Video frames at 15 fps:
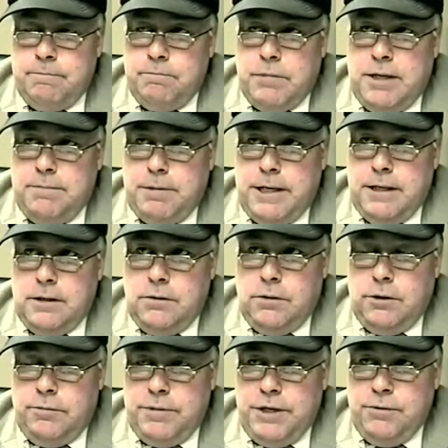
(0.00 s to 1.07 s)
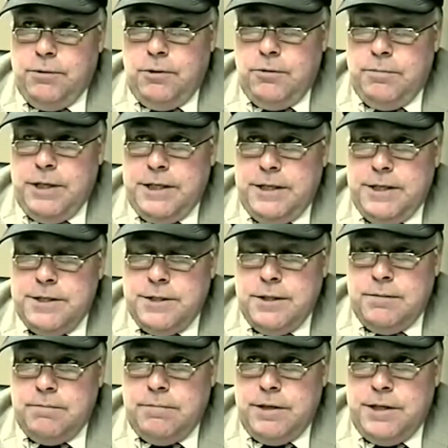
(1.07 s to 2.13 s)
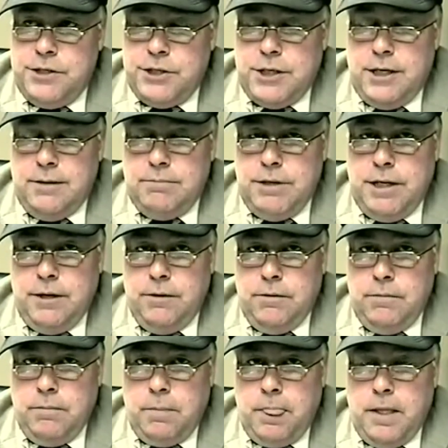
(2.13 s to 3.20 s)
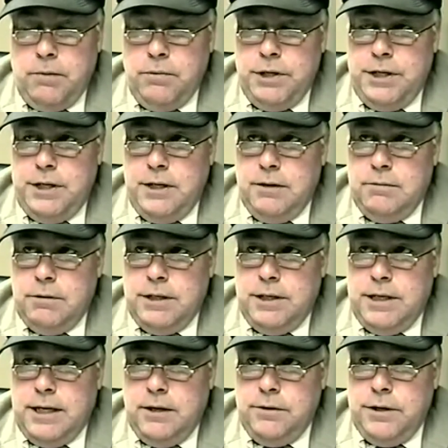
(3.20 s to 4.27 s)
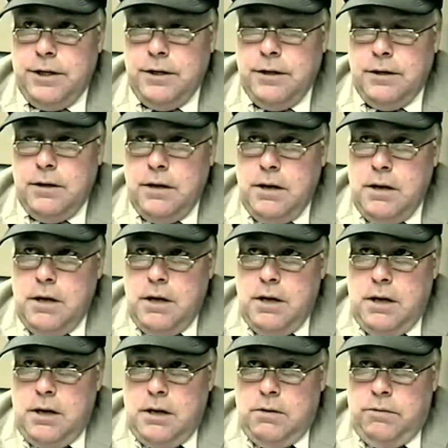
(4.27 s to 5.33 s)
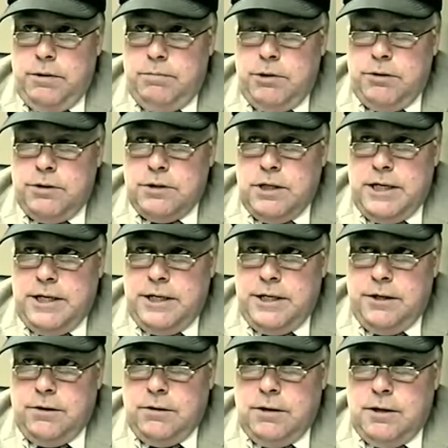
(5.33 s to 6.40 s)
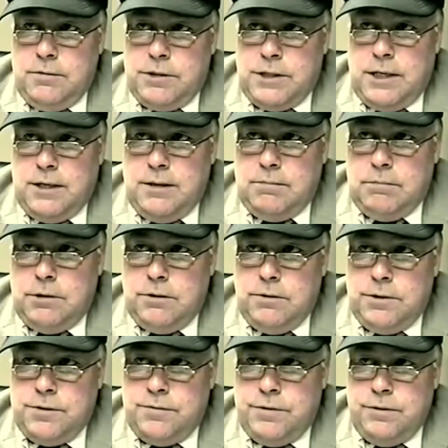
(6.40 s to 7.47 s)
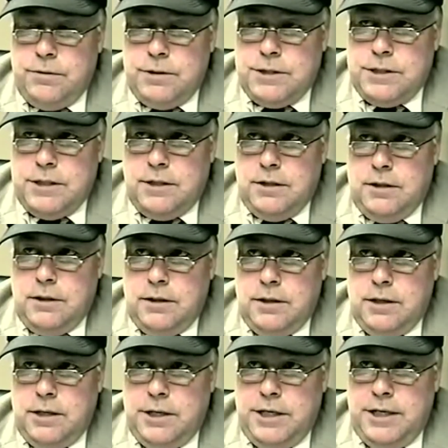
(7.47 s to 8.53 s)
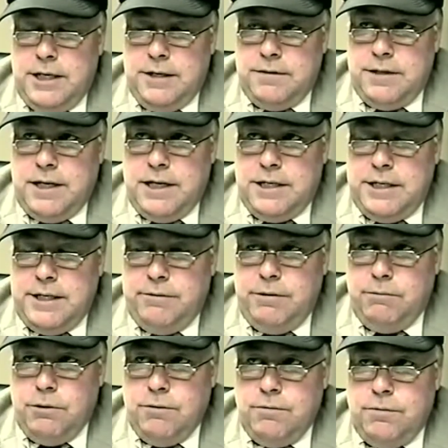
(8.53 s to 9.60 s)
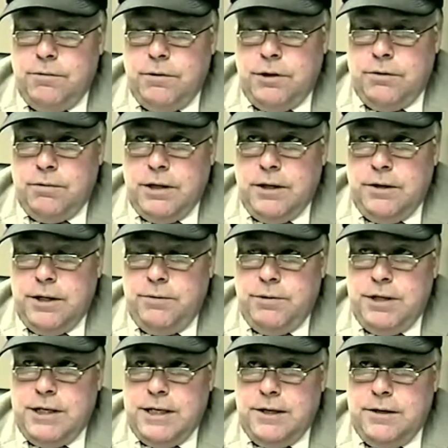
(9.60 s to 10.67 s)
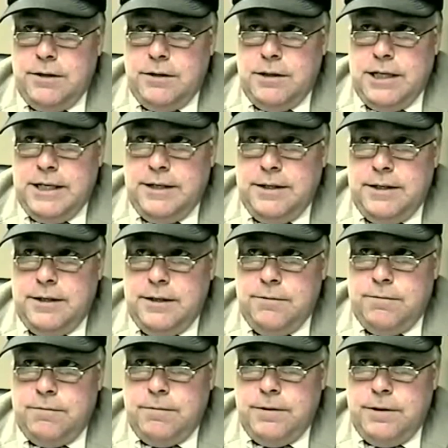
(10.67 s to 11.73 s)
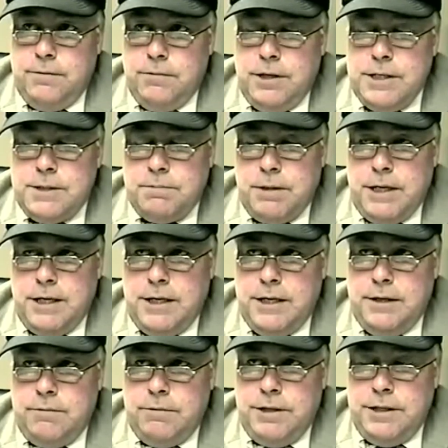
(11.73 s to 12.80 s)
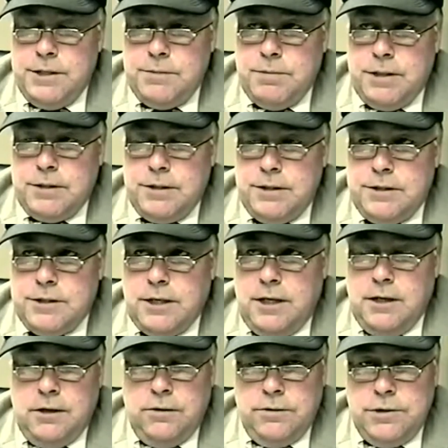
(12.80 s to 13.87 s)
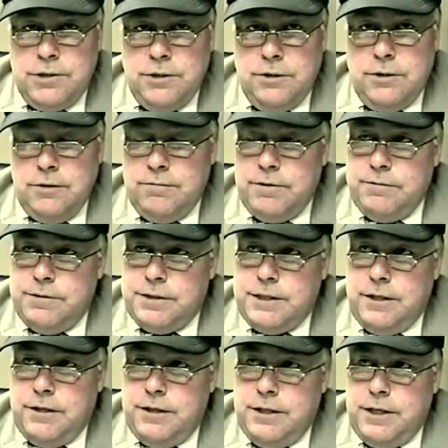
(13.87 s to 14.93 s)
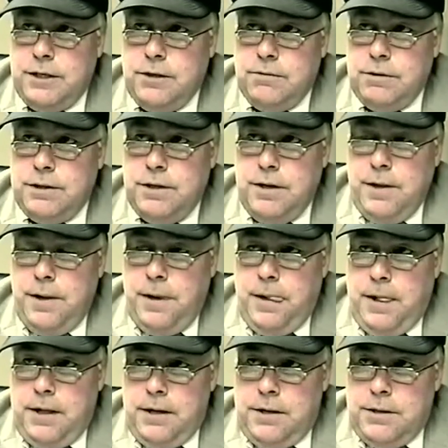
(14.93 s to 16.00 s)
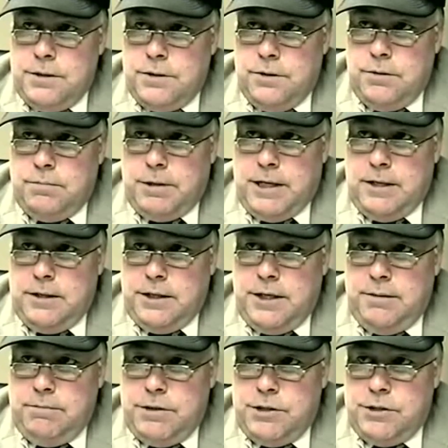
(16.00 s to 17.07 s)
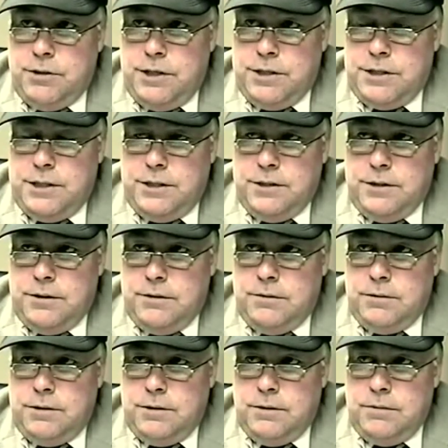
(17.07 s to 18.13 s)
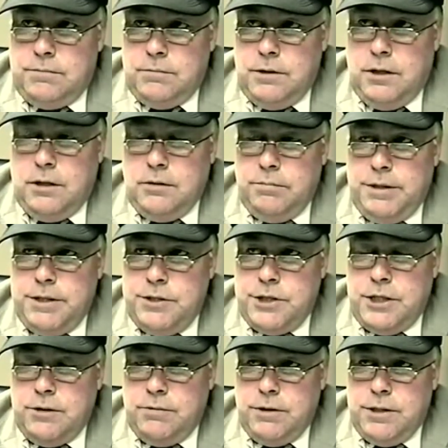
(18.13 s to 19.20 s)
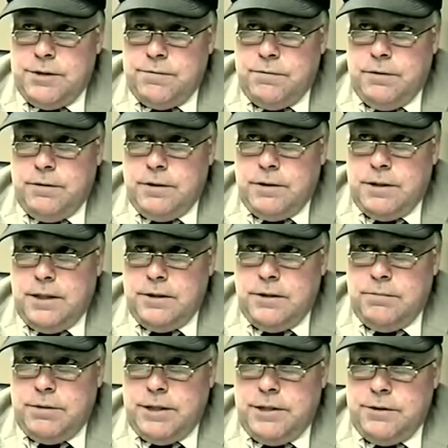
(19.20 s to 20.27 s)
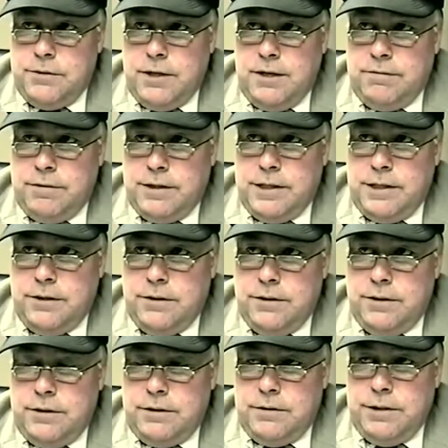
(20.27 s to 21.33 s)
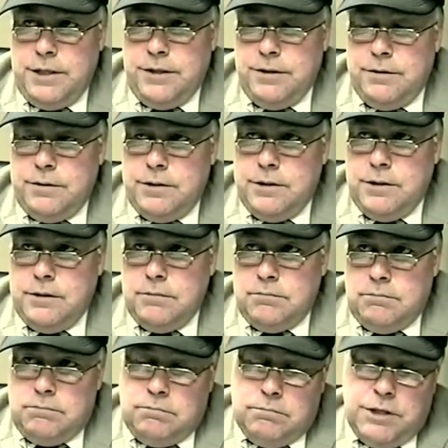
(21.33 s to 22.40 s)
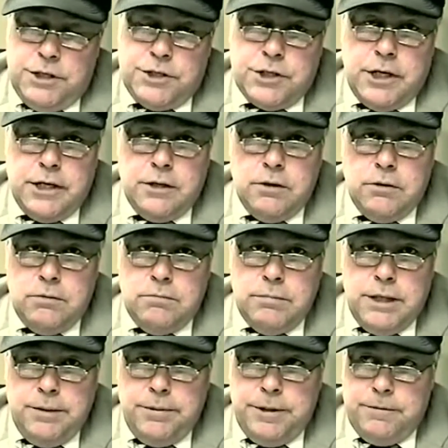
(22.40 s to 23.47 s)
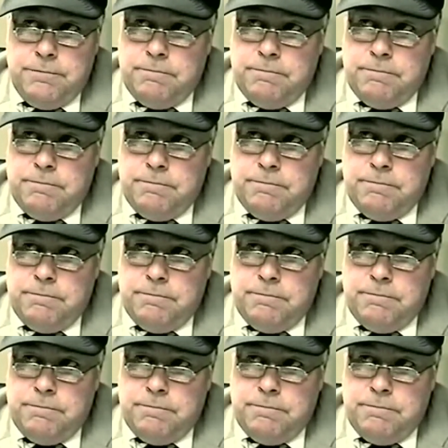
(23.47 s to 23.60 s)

My pilot ordered me to roll my guns up, and he shot him down. And we uh, went down there, and we blew his landing gear off, shot up below his fuel cell, and uh, he got the idea we weren't fooling around. He went down and landed in the, in the rice paddy, and we inspected his cargo, and sure enough, he was carrying heroin. So the pilot gave him a choice. He could go to Long Binh jail with us for contraband trafficking, or he, he could uh, hitchhike home, baby.